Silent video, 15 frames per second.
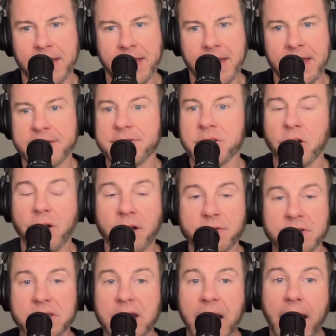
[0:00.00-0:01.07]
Even though I
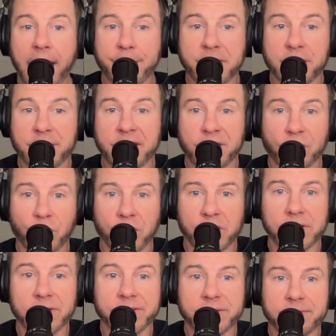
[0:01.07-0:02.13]
was happy to be in the
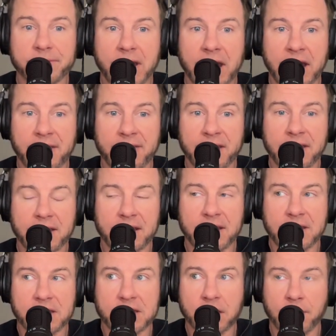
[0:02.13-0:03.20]
world. And I think
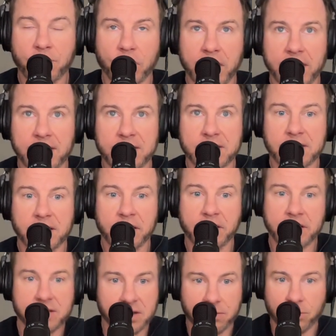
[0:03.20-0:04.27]
in some ways there
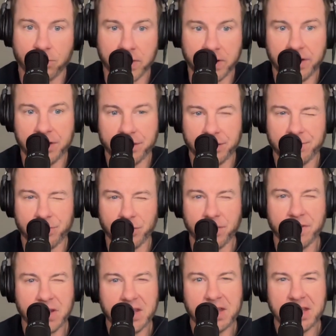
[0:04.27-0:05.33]
is a really good
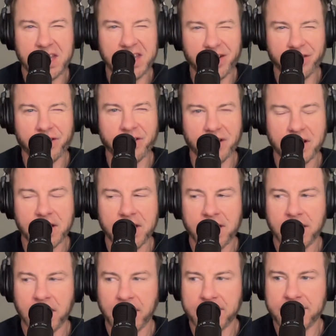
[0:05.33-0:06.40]
movie here.
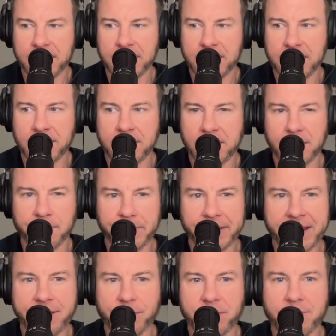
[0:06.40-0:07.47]
I think the
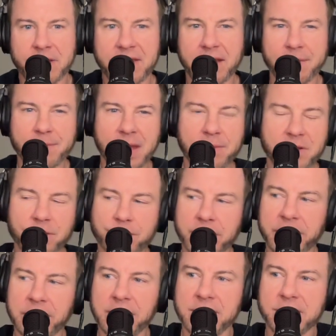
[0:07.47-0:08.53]
complaint would be that maybe
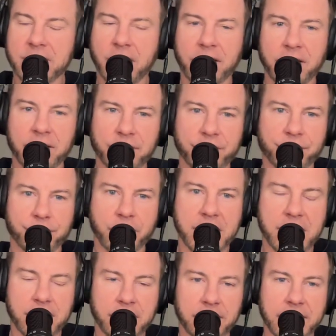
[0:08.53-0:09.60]
Ridley has gotten a little
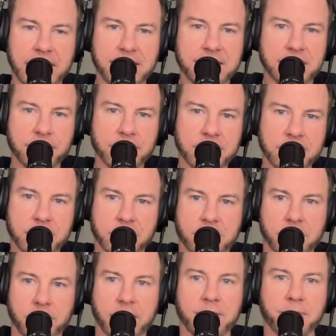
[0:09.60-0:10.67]
lazy with his
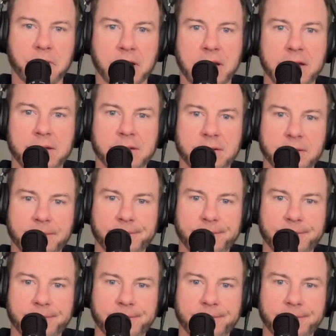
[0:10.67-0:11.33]
screenplays.